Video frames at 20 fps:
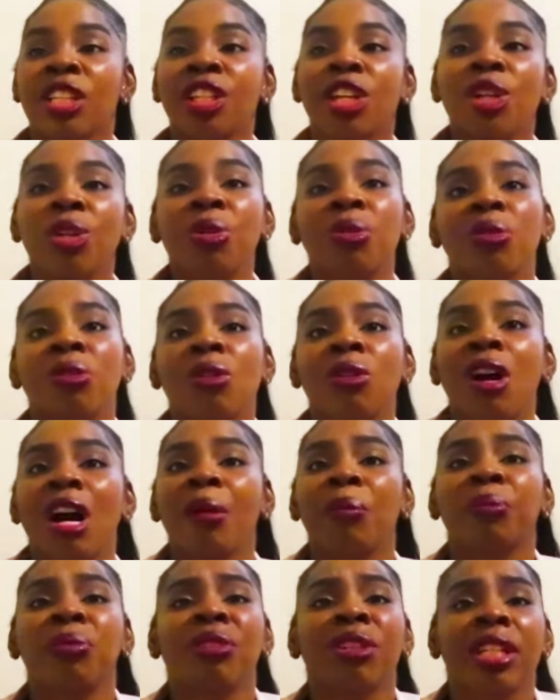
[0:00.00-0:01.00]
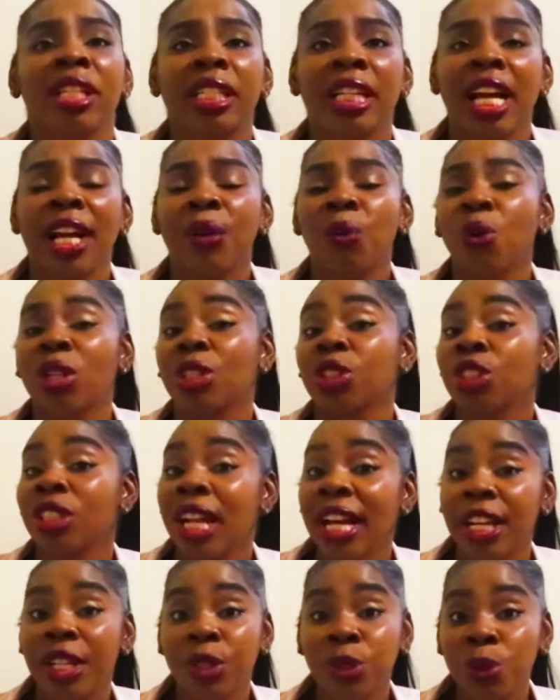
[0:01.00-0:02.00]
I'm pregnant, what should
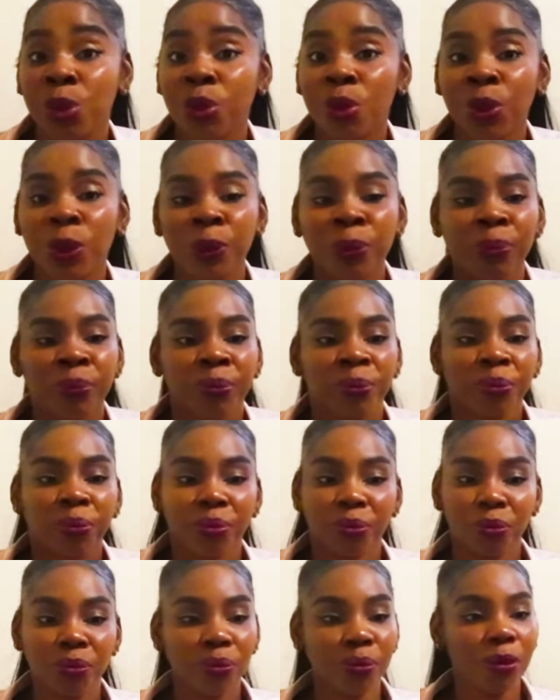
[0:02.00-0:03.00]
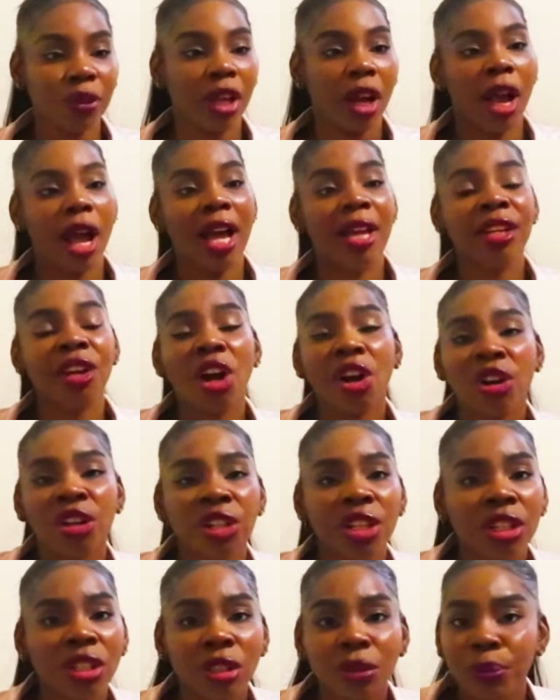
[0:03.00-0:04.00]
I do? I'm not
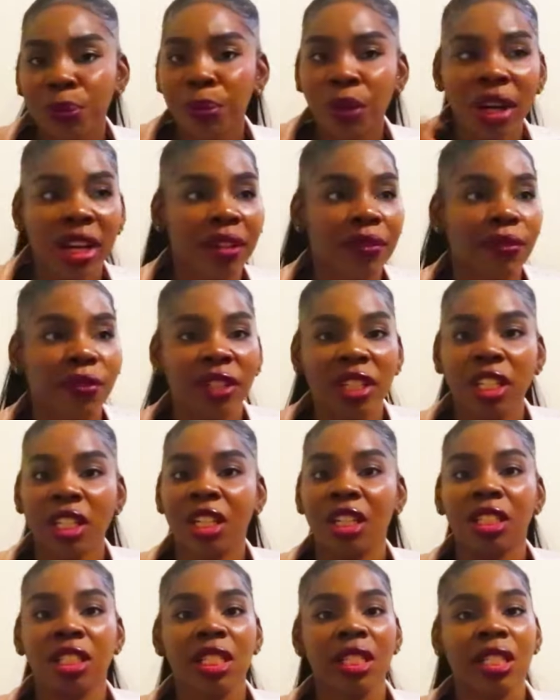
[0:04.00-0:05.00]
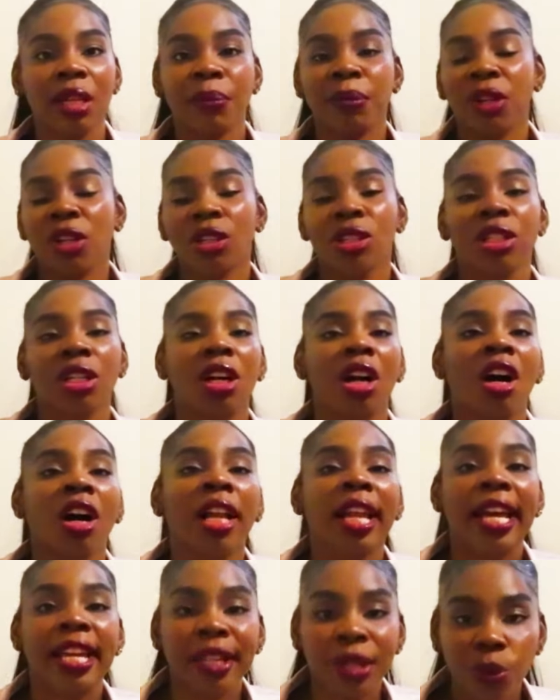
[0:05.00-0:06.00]
gonna point fingers, I'm not gonna call
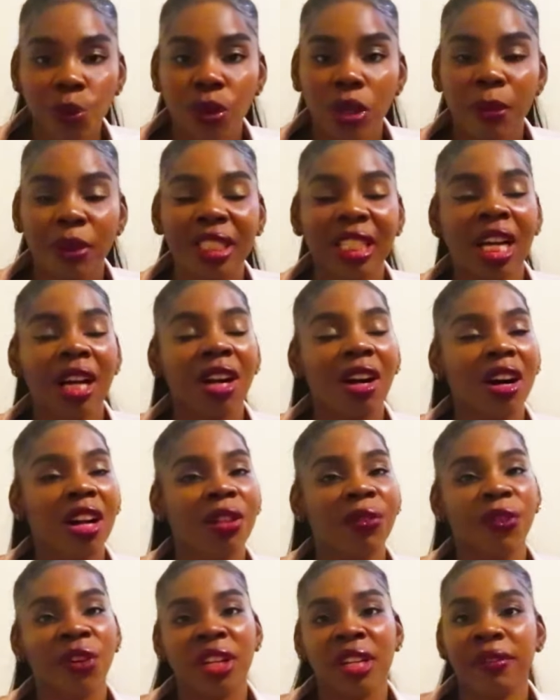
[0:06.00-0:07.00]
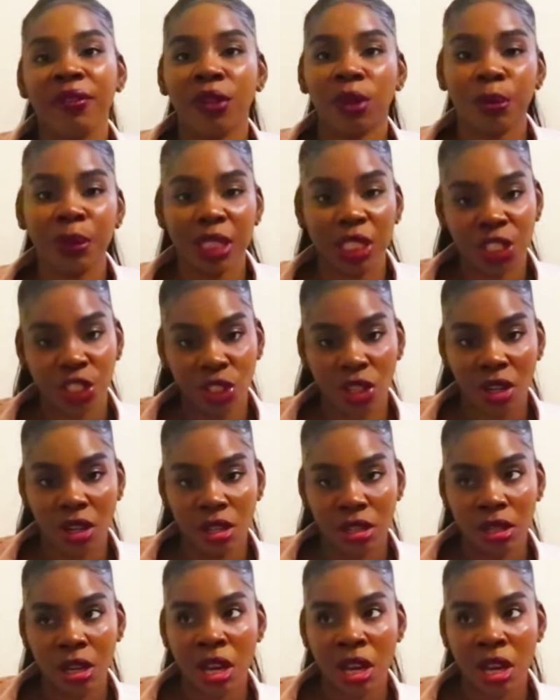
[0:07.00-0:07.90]
anywhere, but I called for information.